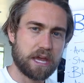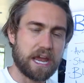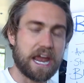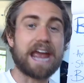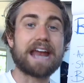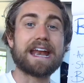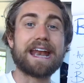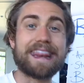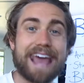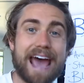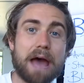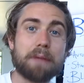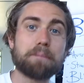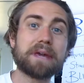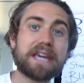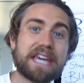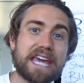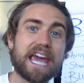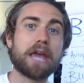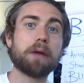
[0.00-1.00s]
And that
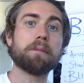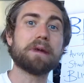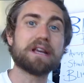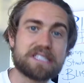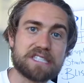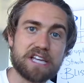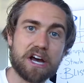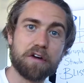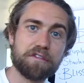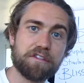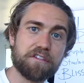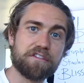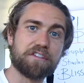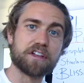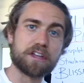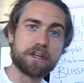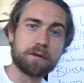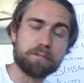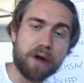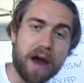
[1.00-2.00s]
became a
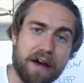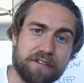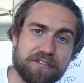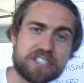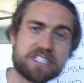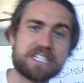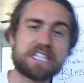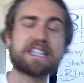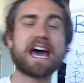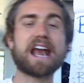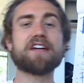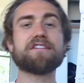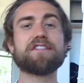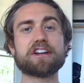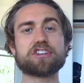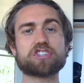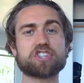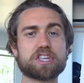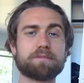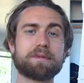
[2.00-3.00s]
self-fulfilling prophecy. That
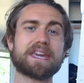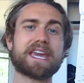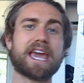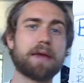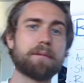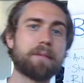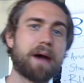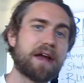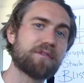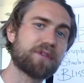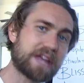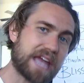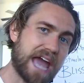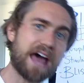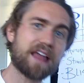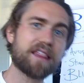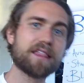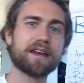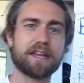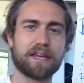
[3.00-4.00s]
eventually became my
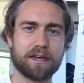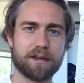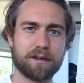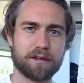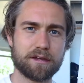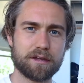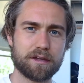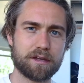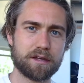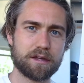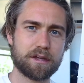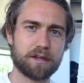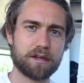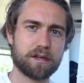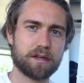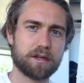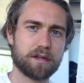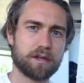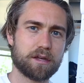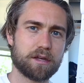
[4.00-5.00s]
reality.
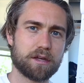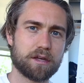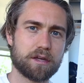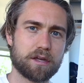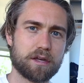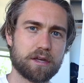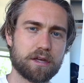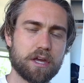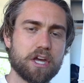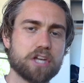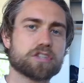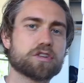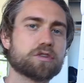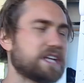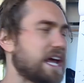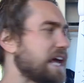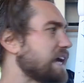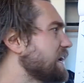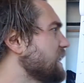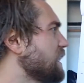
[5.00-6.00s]
So
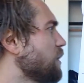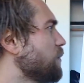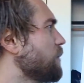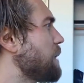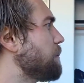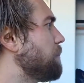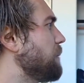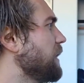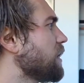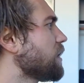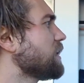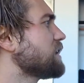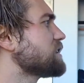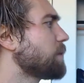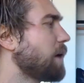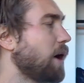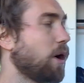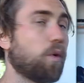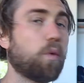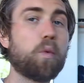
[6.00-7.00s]
taking the red pill is
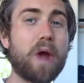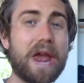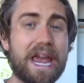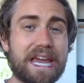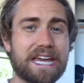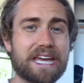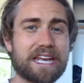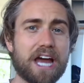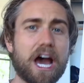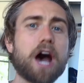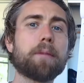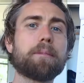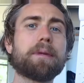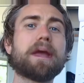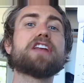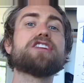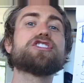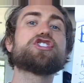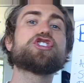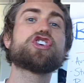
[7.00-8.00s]
about waking
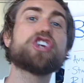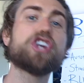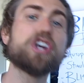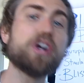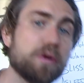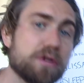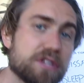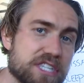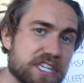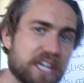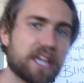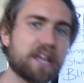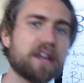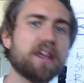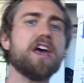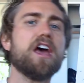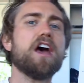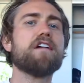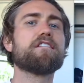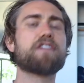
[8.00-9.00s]
up and choosing
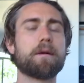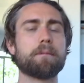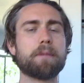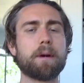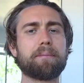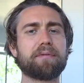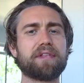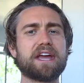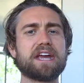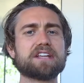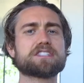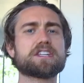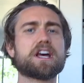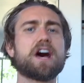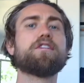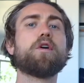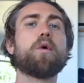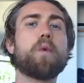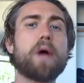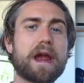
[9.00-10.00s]
from a place
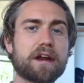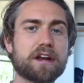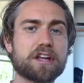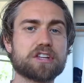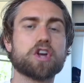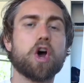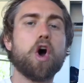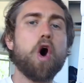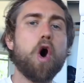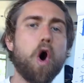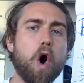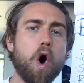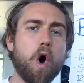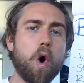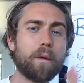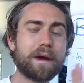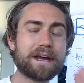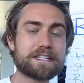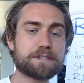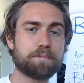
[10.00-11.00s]
of awareness.
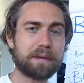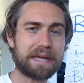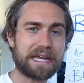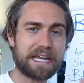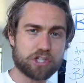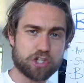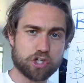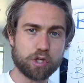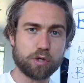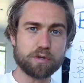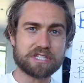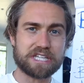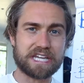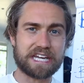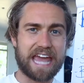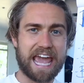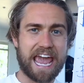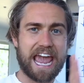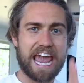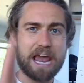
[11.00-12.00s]
Always be
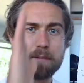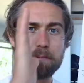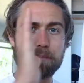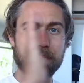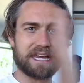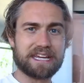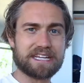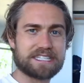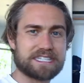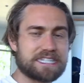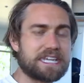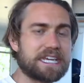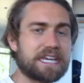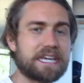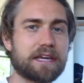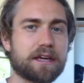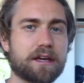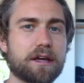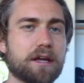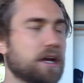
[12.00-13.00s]
choosing A, B,
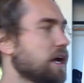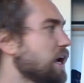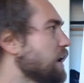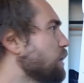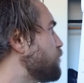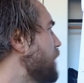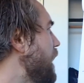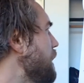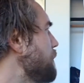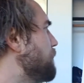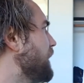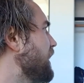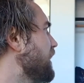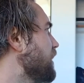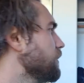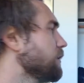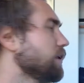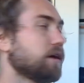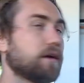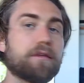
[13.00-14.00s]
C. Red
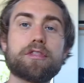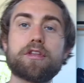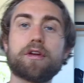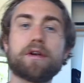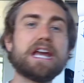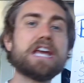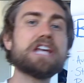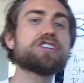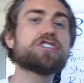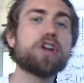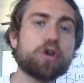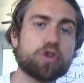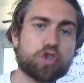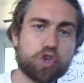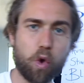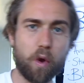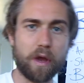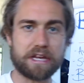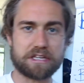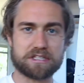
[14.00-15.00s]
pill, there is no
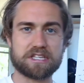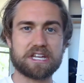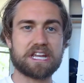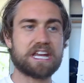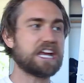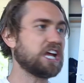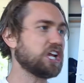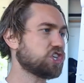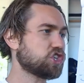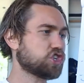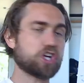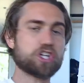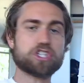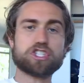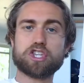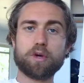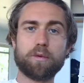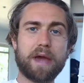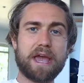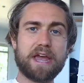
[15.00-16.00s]
choice. It's
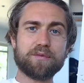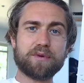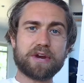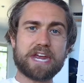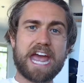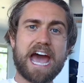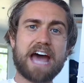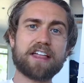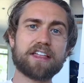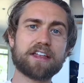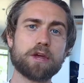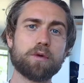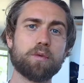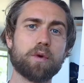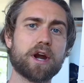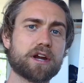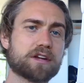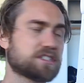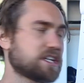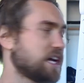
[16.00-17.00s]
just the way reality
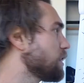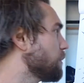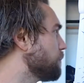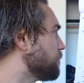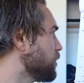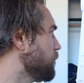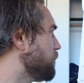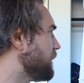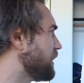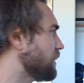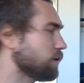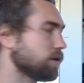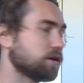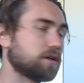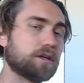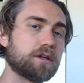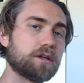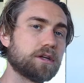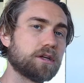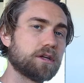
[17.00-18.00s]
works. In the blue pill,
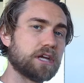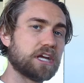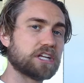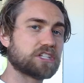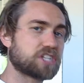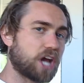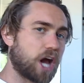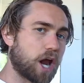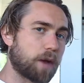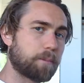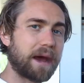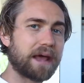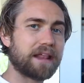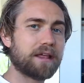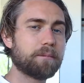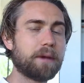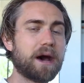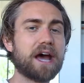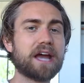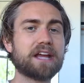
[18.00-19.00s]
it's the
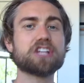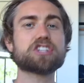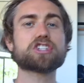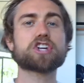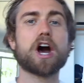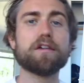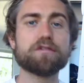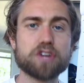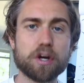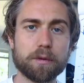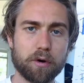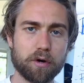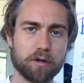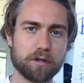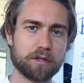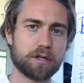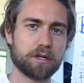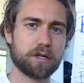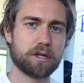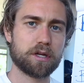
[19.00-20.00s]
autopilot mind. It's
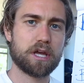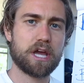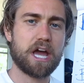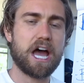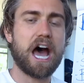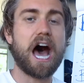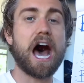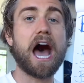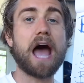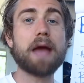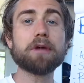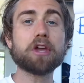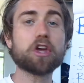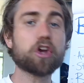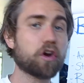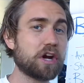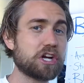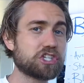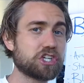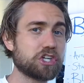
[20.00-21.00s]
comfortable. I'm
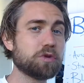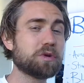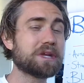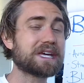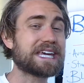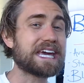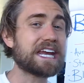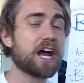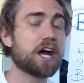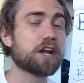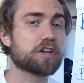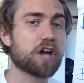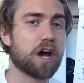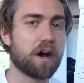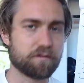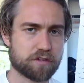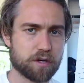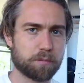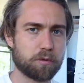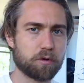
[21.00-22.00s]
encouraging you to get
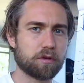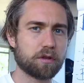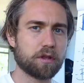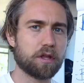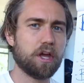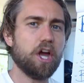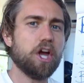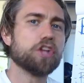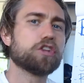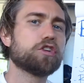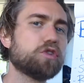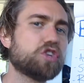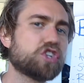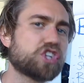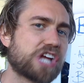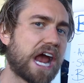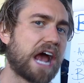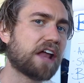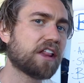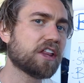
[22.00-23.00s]
uncomfortable, to
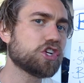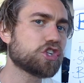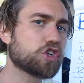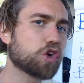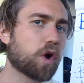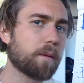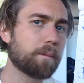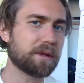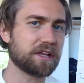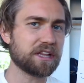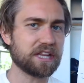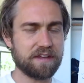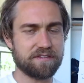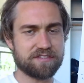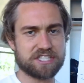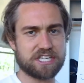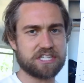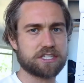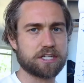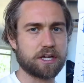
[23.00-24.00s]
challenge your belief
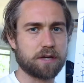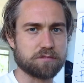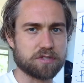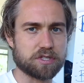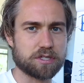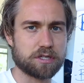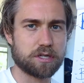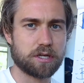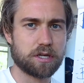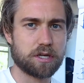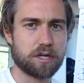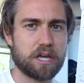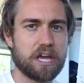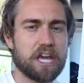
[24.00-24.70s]
systems.